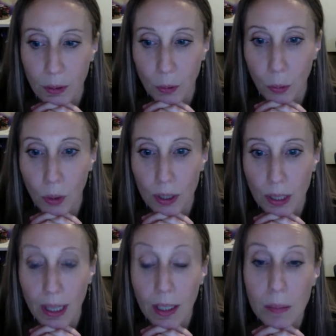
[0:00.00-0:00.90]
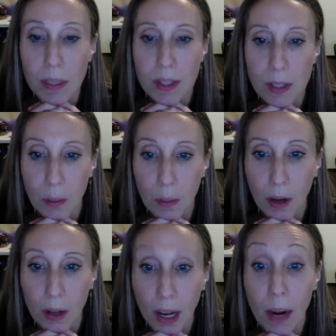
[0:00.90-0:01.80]
What elements
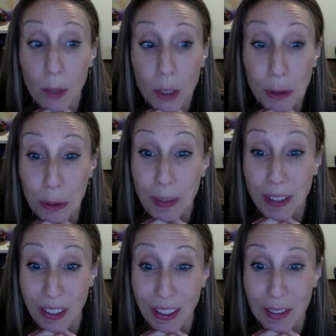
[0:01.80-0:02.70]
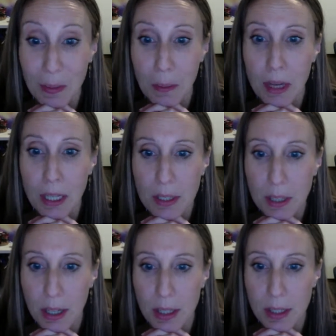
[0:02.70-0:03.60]
about our group here makes
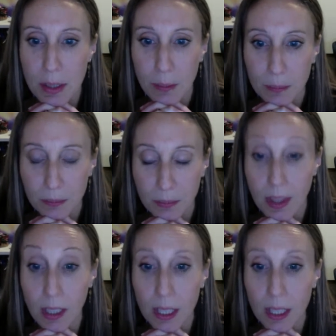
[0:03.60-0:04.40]
us the